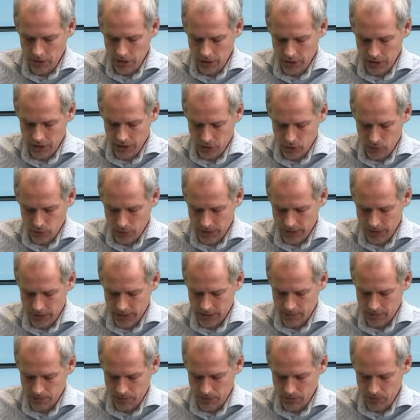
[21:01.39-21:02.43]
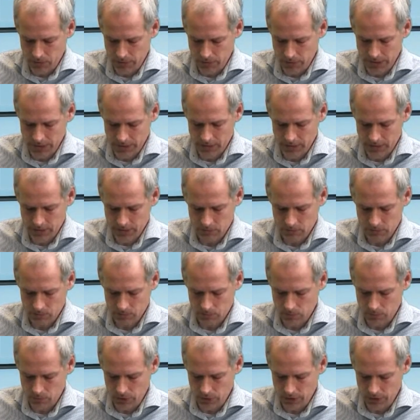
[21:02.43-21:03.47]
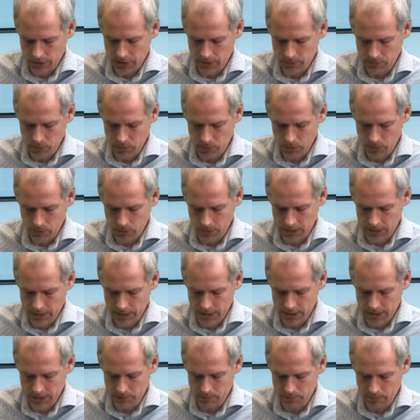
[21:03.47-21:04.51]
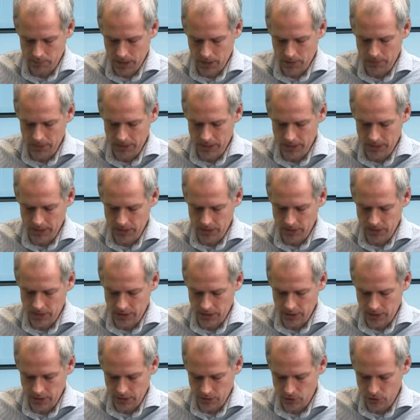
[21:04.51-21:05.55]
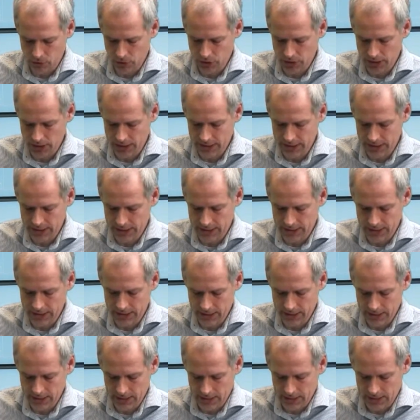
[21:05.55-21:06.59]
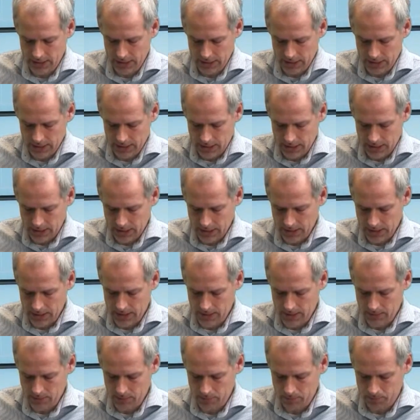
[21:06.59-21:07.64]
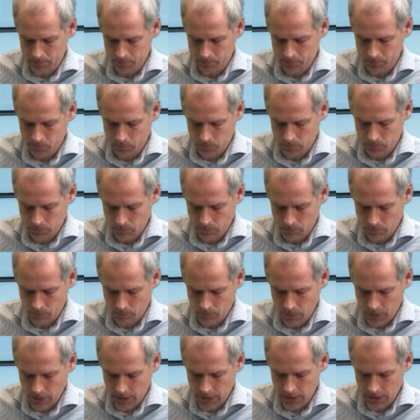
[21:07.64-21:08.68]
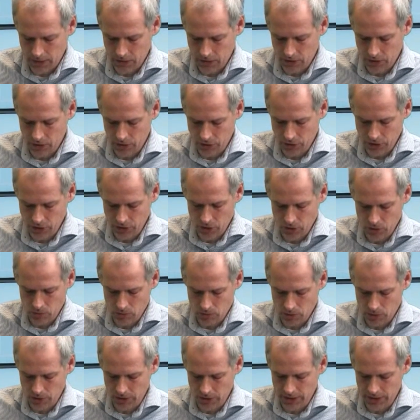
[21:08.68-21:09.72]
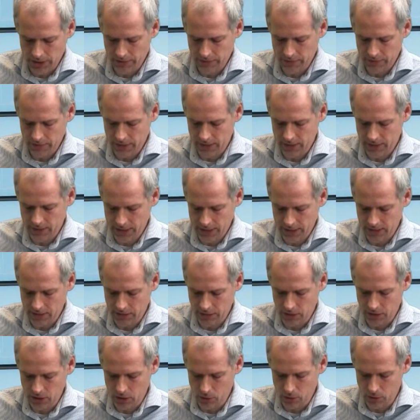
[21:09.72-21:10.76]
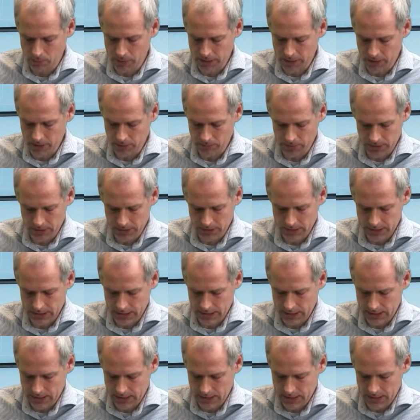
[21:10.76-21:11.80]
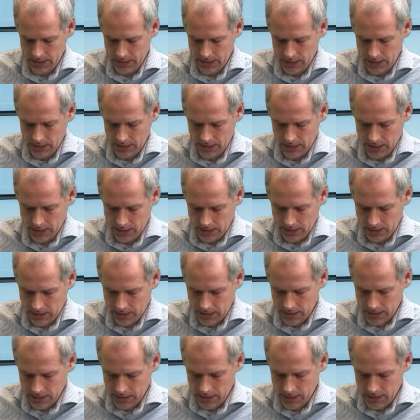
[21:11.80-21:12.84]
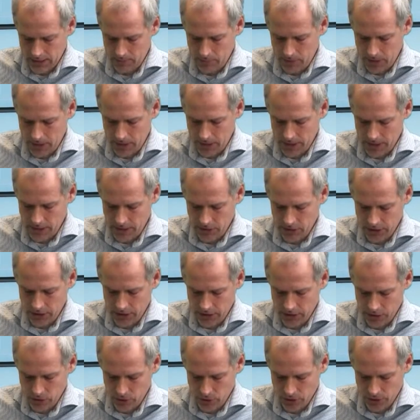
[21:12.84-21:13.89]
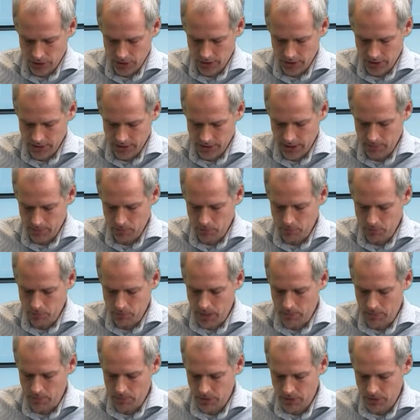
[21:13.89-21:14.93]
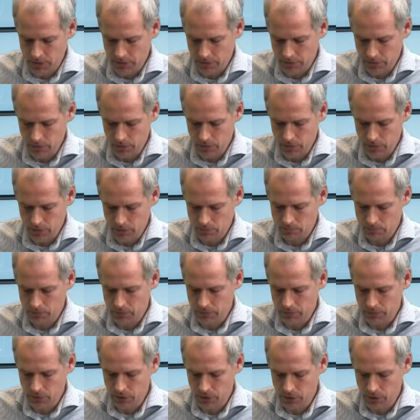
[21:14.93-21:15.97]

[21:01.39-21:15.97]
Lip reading: switch between, for example, the parameters. You can go to salinity. And you can also look at your own measurements. And you can use another type of map. So if you prefer